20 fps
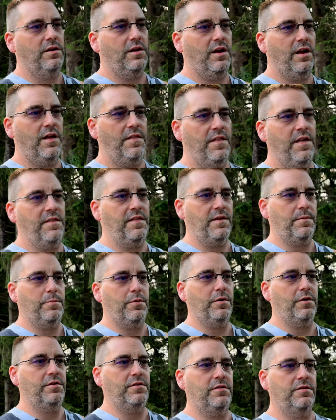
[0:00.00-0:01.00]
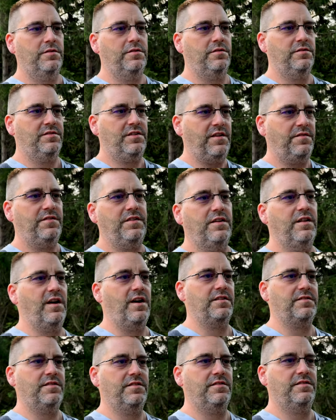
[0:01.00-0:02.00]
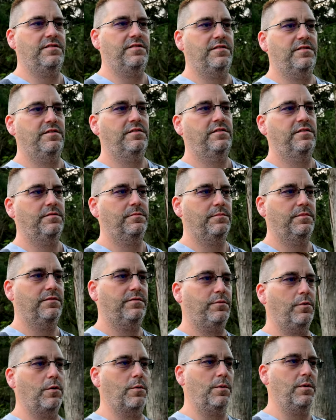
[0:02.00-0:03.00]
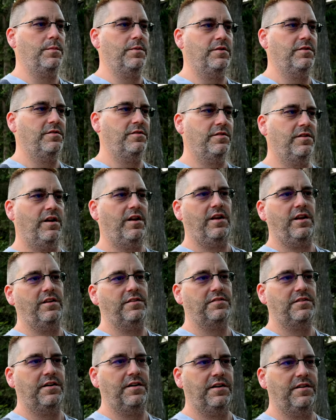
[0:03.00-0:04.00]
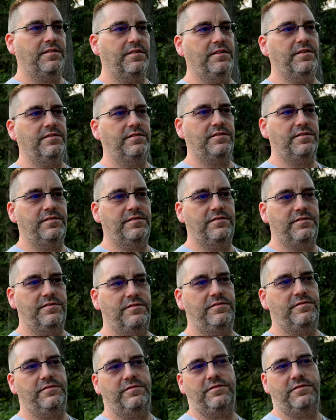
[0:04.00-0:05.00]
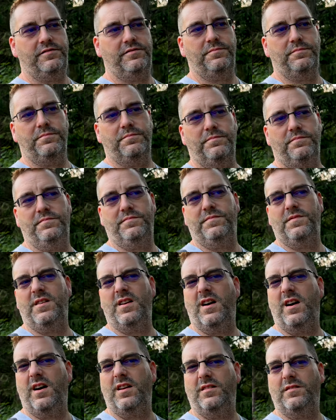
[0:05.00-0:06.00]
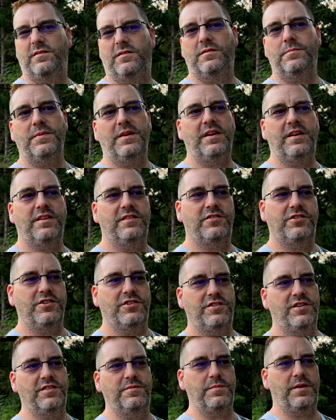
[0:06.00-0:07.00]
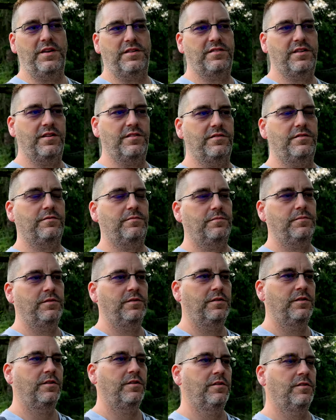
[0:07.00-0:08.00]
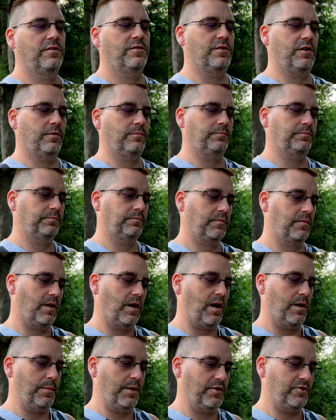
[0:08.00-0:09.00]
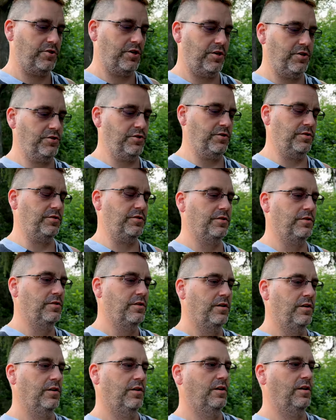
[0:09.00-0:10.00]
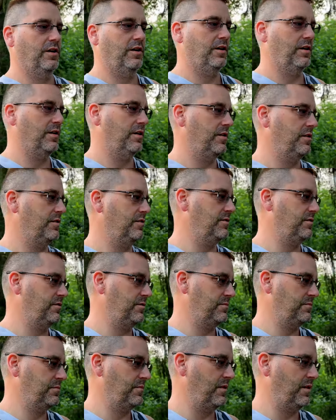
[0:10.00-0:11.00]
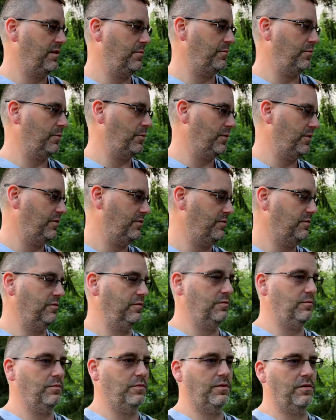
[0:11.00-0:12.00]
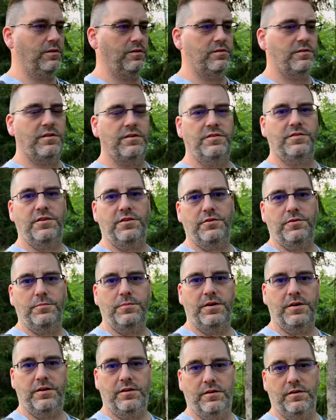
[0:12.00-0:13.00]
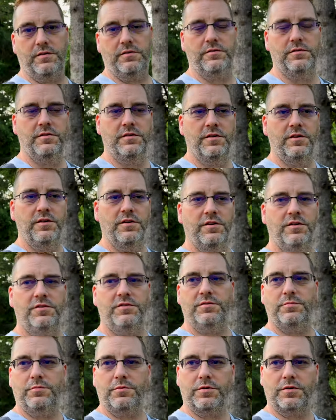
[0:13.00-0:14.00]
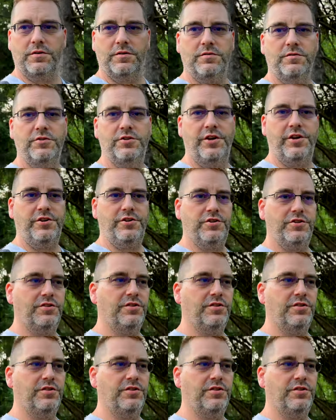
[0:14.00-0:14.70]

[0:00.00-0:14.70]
And then they put safety glasses before women's, and it's like that's not, to me, it just didn't make sense. So I made changes and I'm going to uh, continue making some more changes